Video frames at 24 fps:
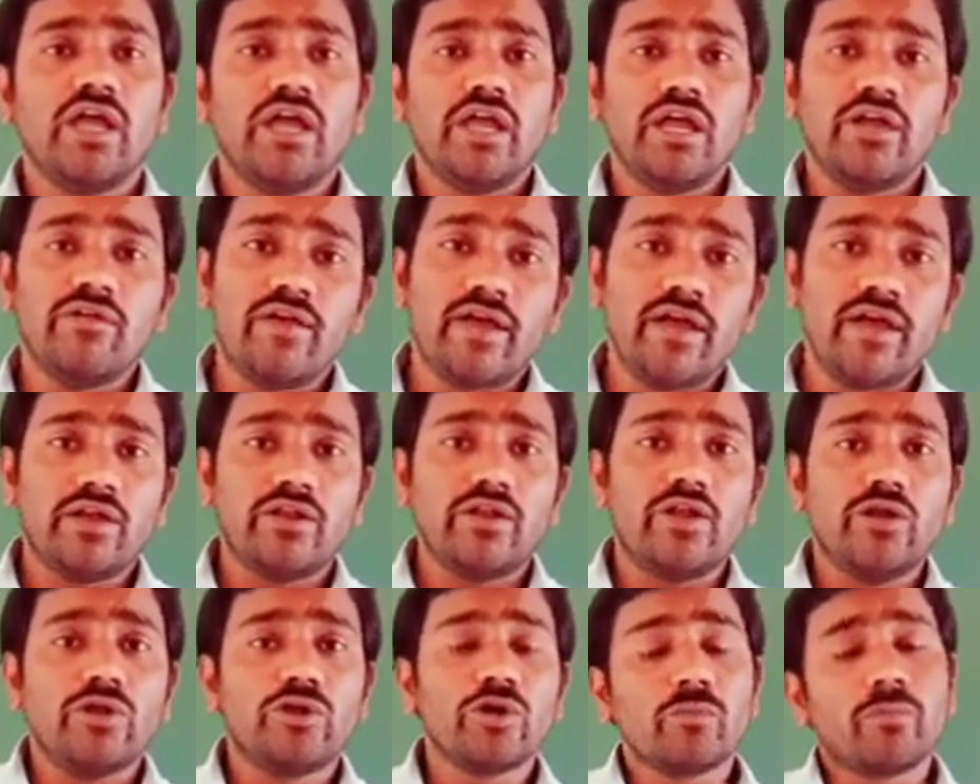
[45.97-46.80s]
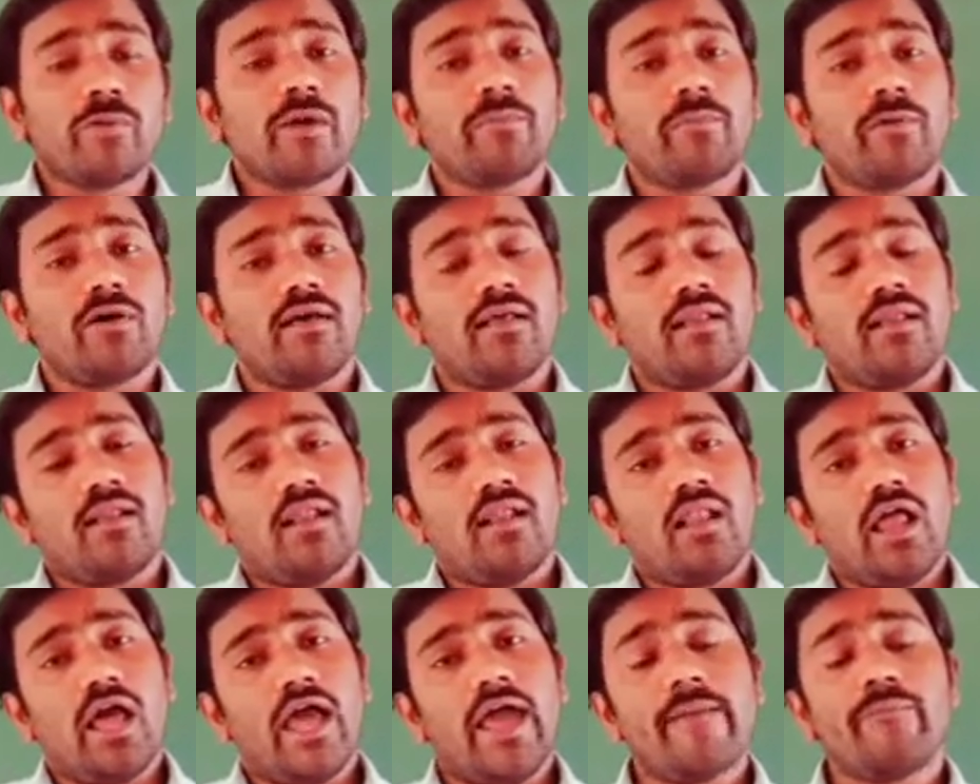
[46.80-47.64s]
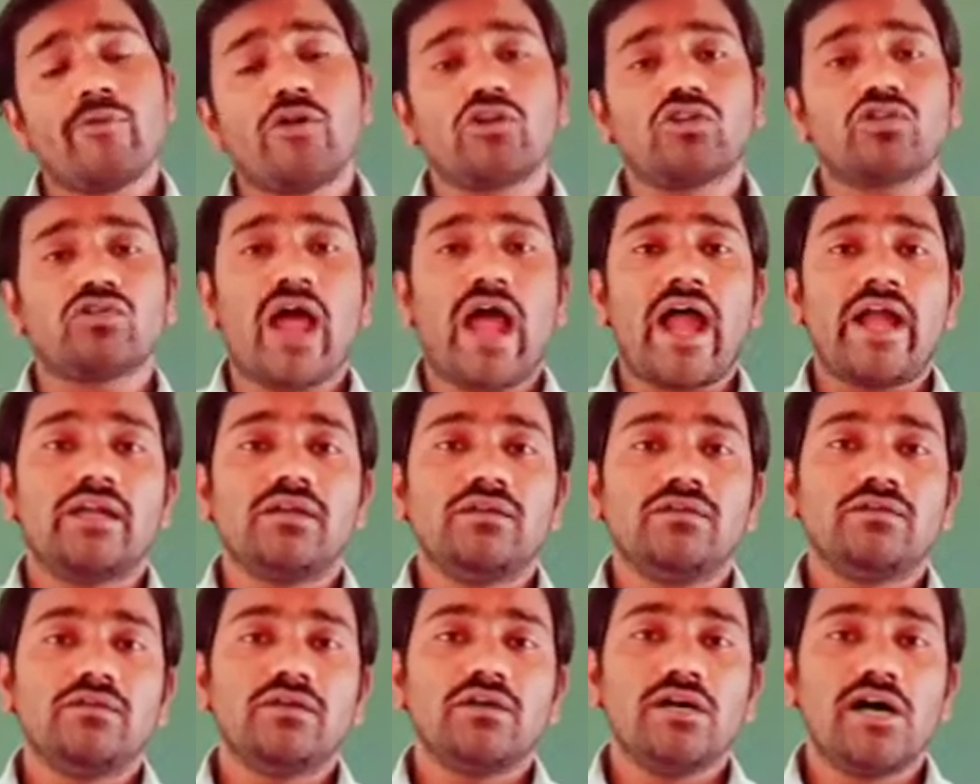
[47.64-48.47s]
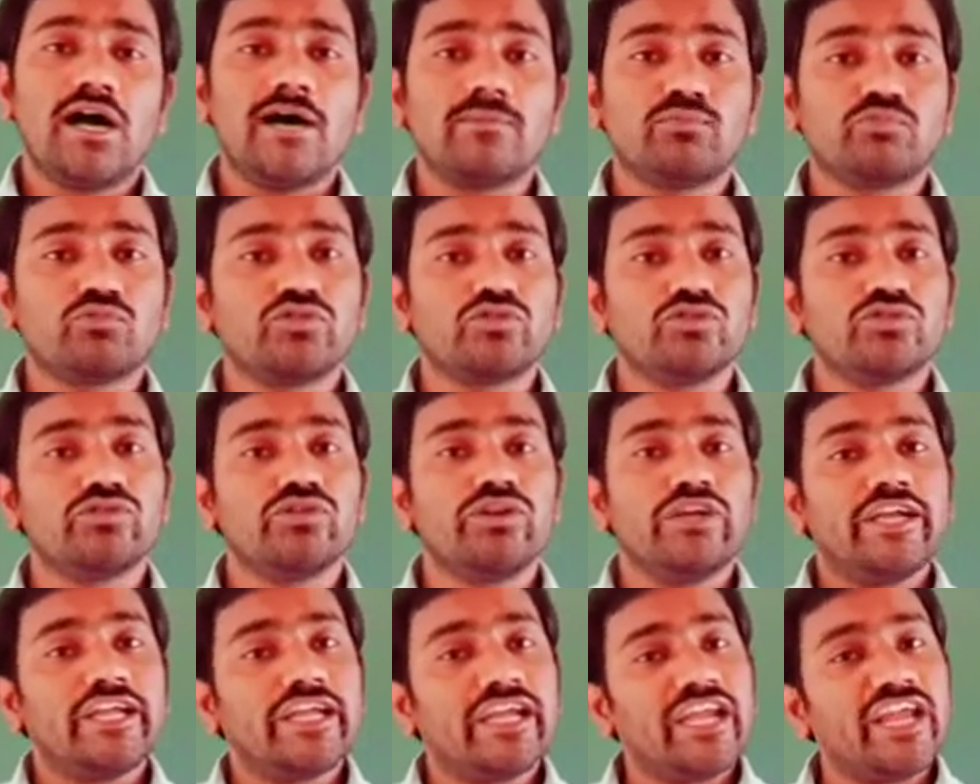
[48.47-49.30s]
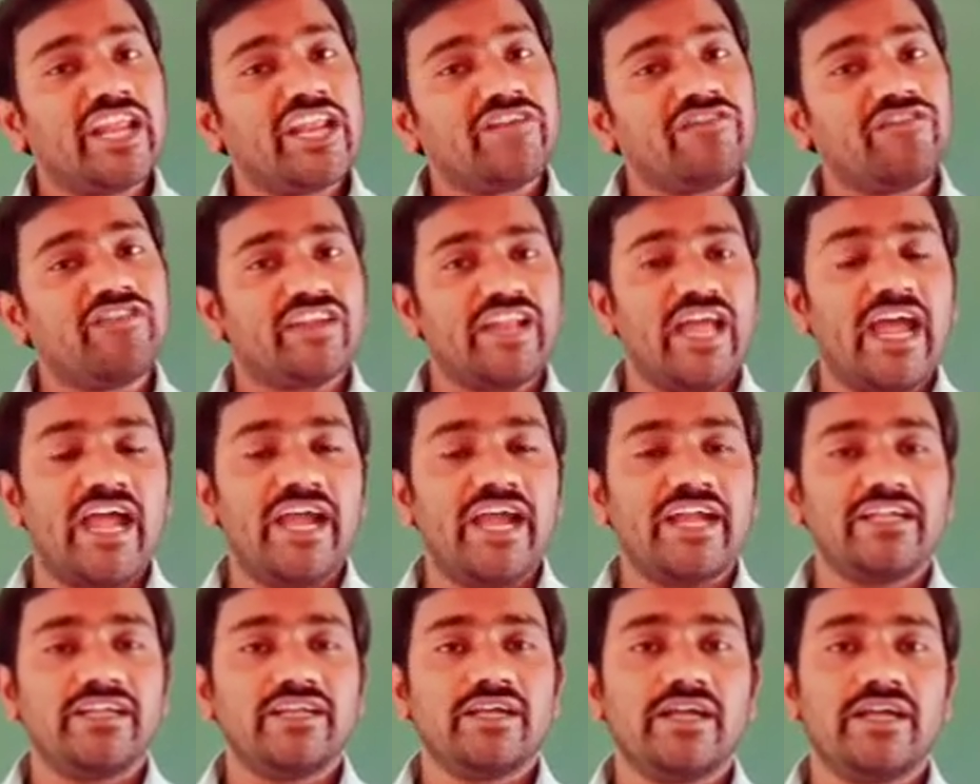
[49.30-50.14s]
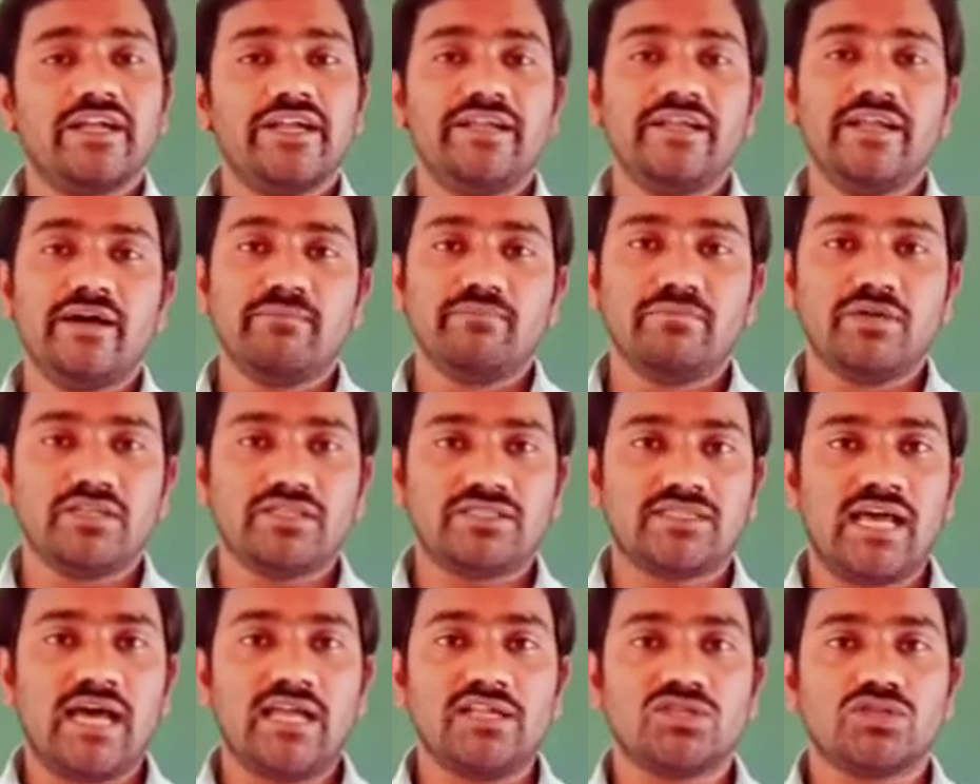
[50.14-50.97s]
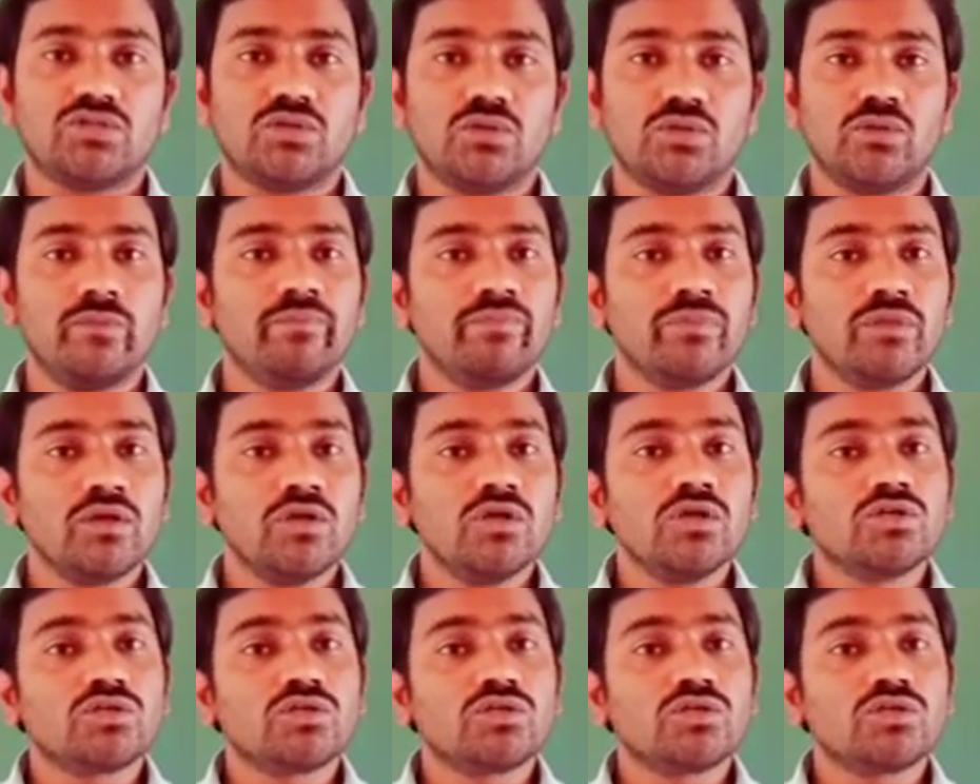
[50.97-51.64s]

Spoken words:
Even you people able to write up to infinite numbers also.